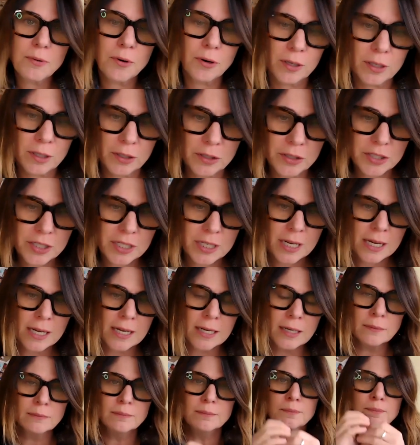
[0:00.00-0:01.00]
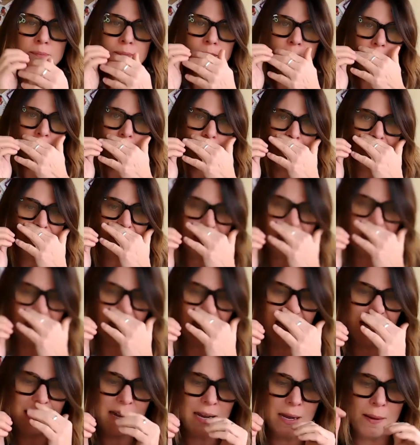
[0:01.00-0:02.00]
portals get
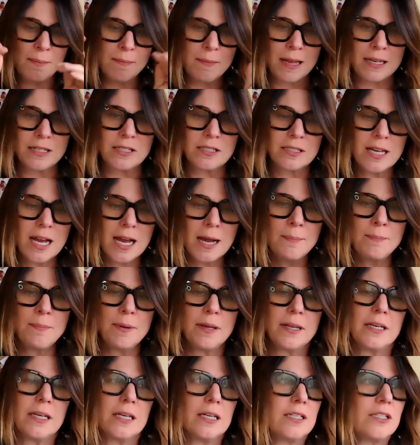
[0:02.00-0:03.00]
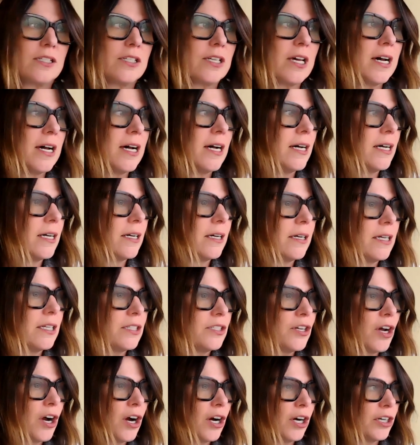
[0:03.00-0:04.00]
messed up and
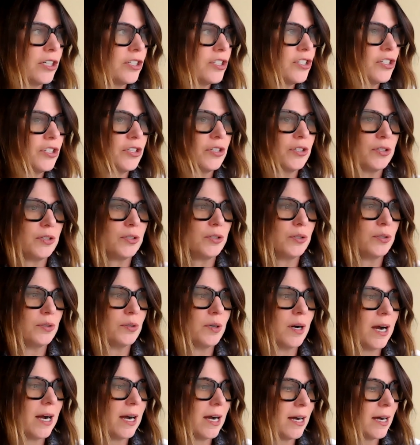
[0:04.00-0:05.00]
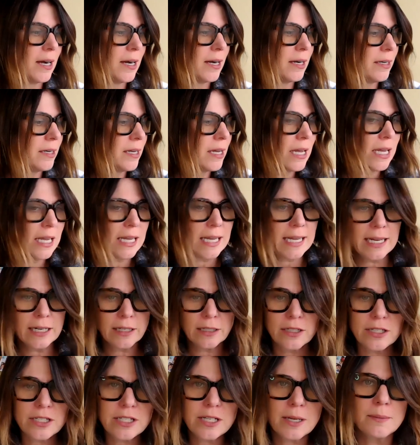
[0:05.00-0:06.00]
it's hard to
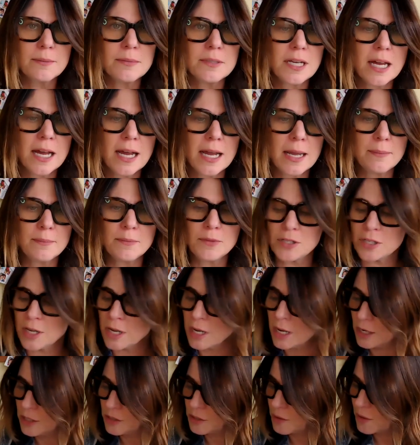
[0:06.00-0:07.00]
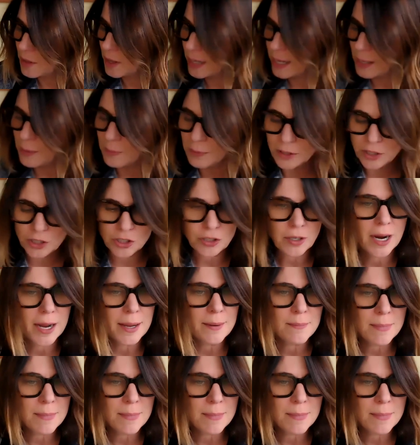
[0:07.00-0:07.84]
hear sometimes. So I thought I would try